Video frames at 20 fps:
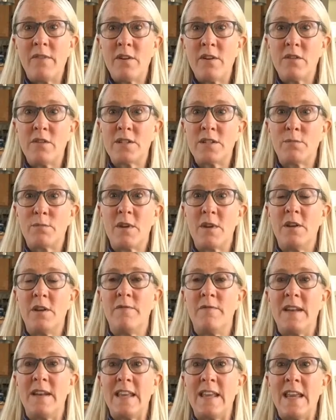notice when you've
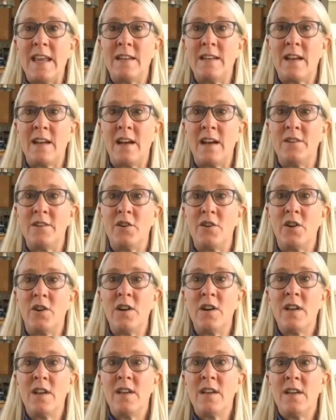been eaten
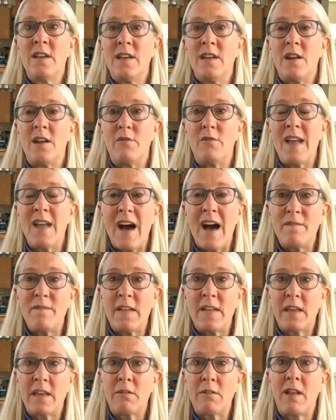under, not
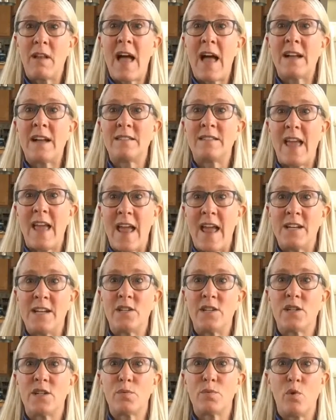feeling relaxed,
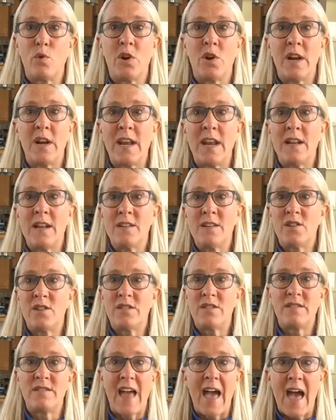anxious, worried,
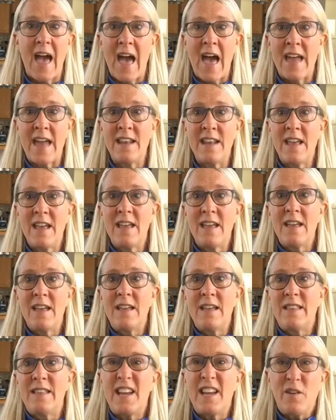sad,
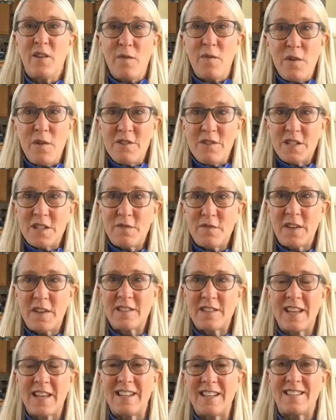that your food just
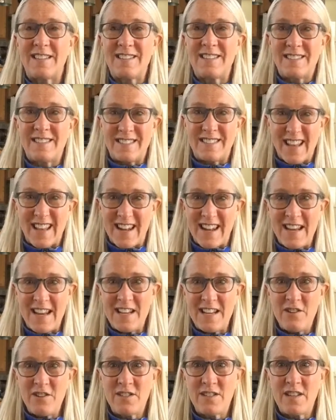feels like it's sitting
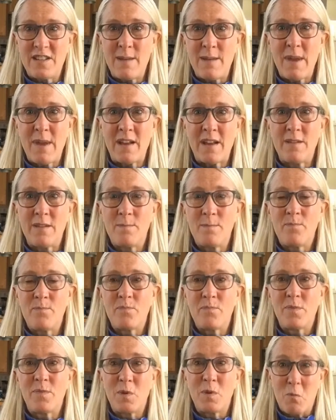in your stomach?
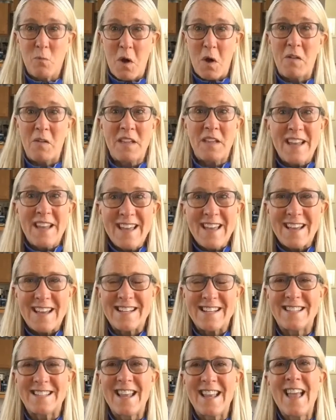Well, it
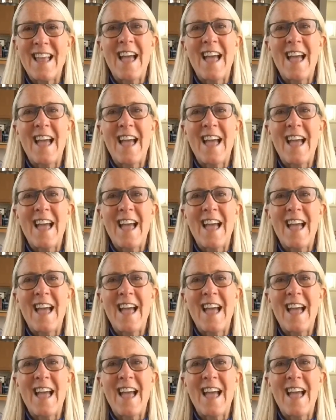is.